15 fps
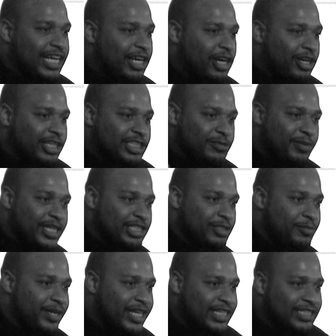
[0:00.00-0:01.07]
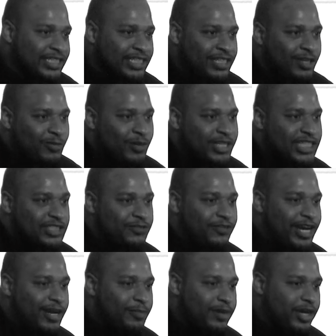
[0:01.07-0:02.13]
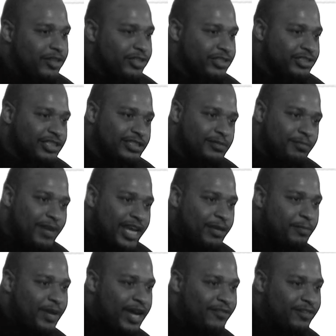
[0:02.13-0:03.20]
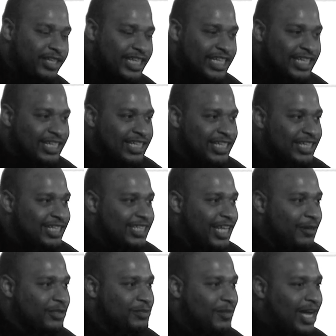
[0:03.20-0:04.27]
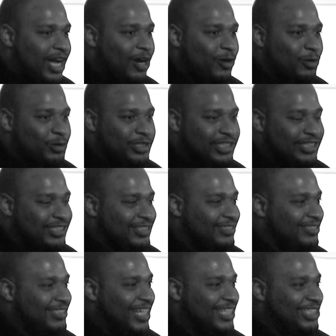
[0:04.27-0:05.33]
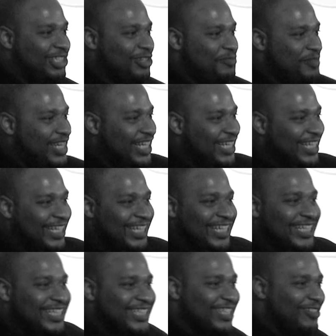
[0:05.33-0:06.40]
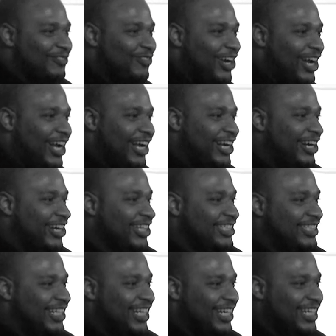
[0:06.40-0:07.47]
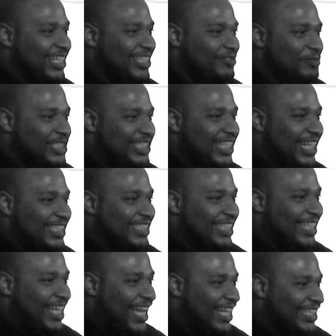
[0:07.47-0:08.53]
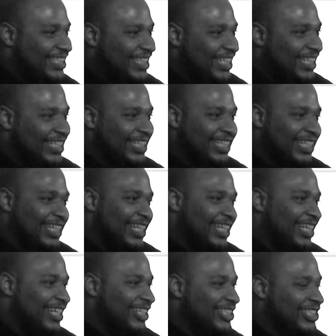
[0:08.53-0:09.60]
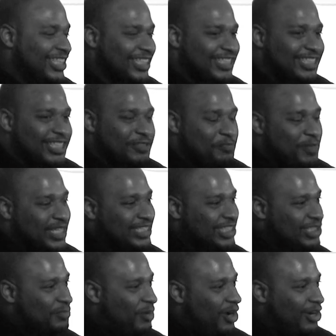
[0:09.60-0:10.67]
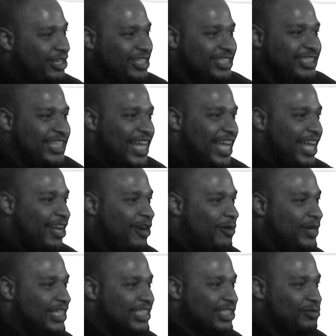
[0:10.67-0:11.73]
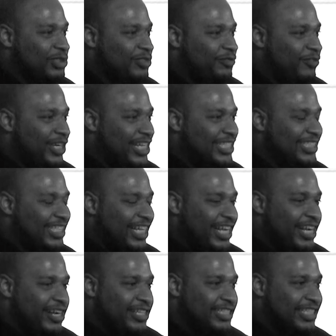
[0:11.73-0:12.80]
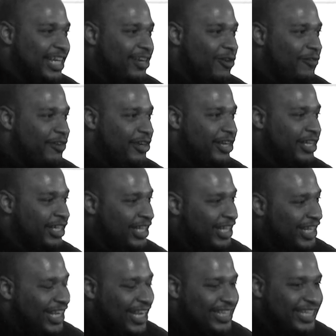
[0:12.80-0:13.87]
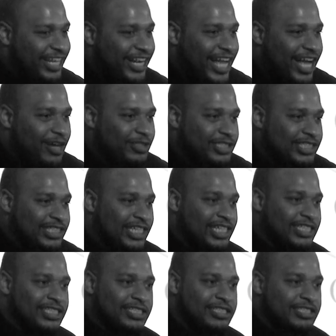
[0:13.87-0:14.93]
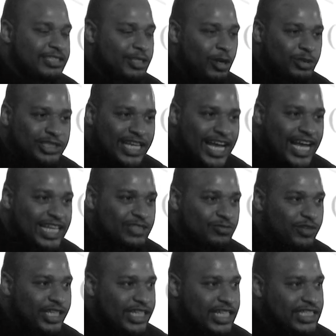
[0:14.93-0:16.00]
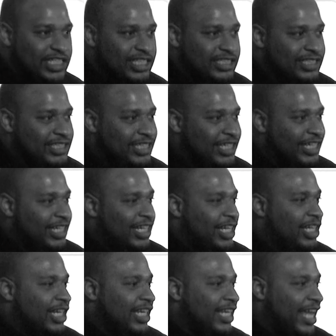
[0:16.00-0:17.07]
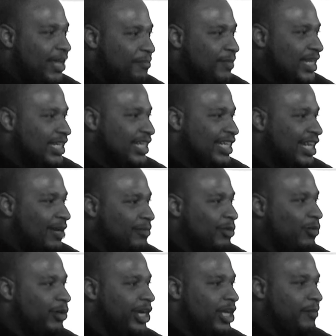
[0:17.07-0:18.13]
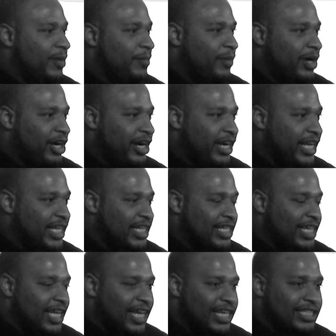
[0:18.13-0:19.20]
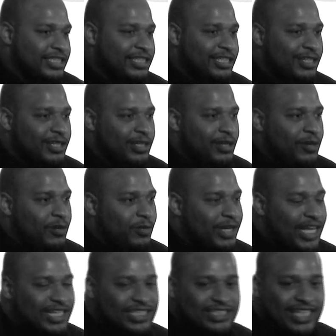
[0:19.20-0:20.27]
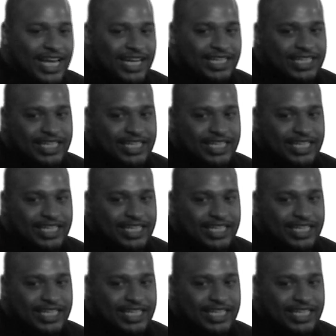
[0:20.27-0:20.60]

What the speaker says: Ernest Benjamin, one of his frat brothers, Mike Beverly, they was my hosts. They took me to Ron Harrison and with Jesse Casey, and just business partners now, and just was friends there and sat over at their house. And those guys really just led me to come to William & Mary. And when I decided to